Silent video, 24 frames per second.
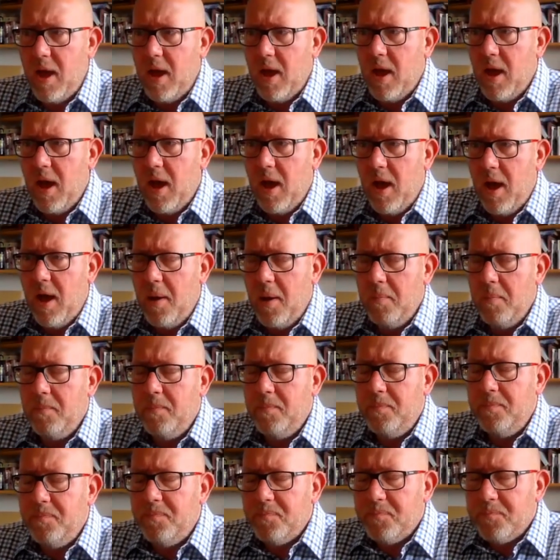
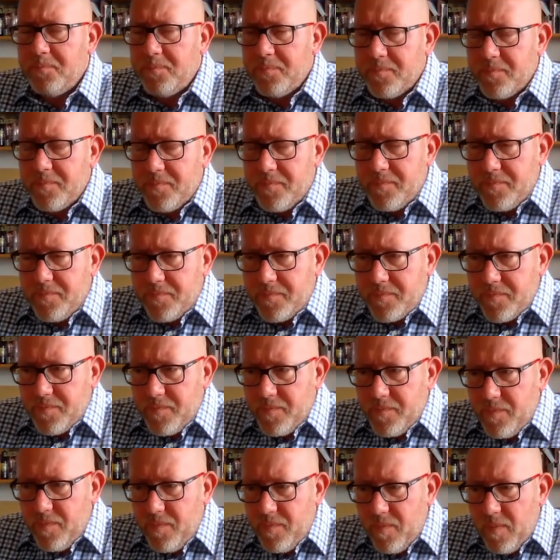
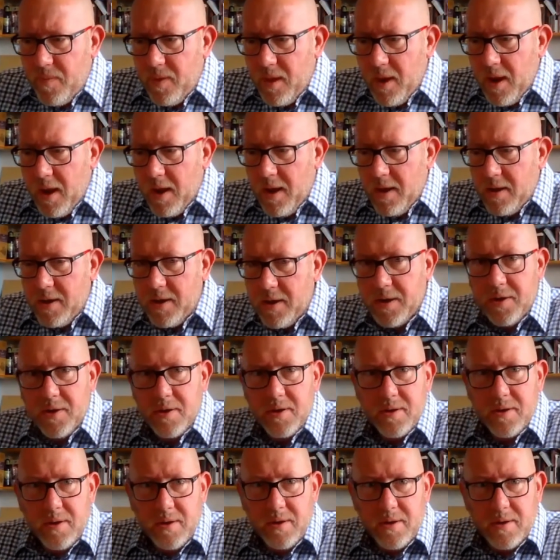
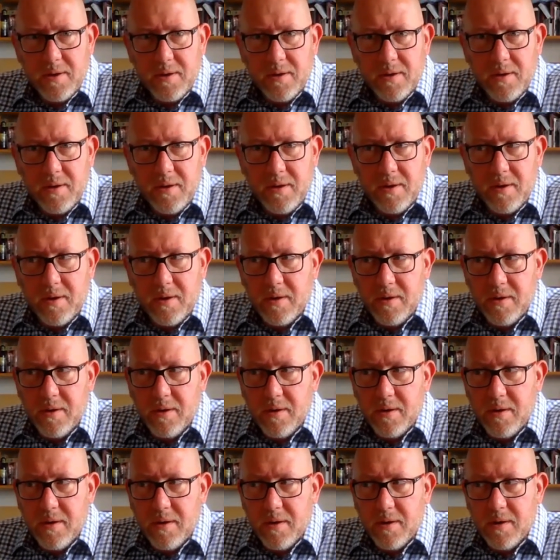
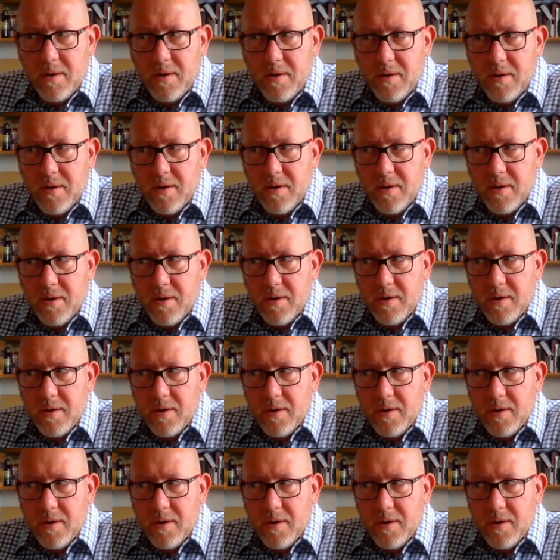Nobody speaks.